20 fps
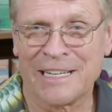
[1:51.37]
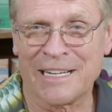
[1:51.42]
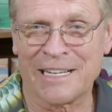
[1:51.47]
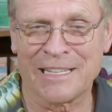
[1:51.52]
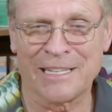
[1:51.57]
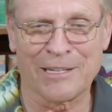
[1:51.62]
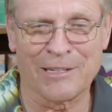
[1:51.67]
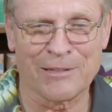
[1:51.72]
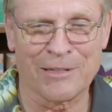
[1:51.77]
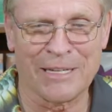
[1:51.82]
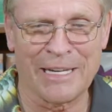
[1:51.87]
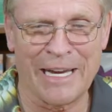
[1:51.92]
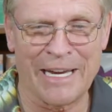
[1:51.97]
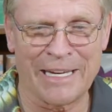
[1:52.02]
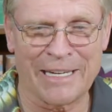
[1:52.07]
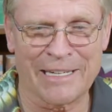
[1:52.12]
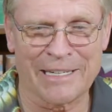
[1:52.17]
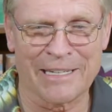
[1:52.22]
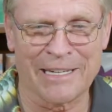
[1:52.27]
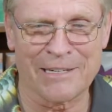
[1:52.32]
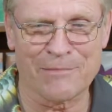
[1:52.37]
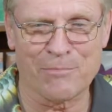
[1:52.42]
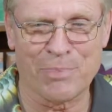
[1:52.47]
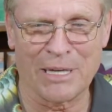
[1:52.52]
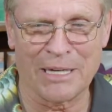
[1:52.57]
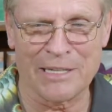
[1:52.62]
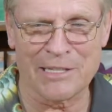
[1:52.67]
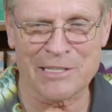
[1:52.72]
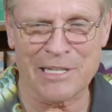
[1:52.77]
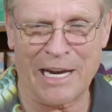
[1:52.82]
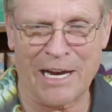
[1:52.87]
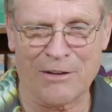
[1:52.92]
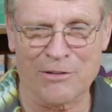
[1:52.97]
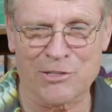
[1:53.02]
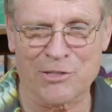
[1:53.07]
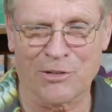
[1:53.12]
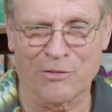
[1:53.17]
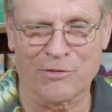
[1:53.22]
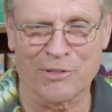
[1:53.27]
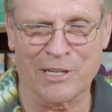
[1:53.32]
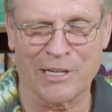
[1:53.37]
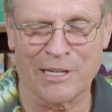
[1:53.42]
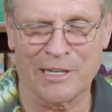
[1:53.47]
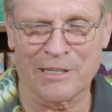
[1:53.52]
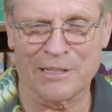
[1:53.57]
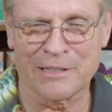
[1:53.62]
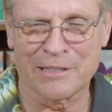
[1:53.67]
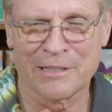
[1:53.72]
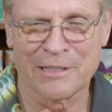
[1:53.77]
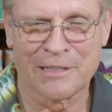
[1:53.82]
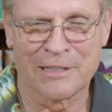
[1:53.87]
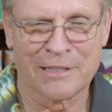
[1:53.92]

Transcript: and the lake and Billy's house over there.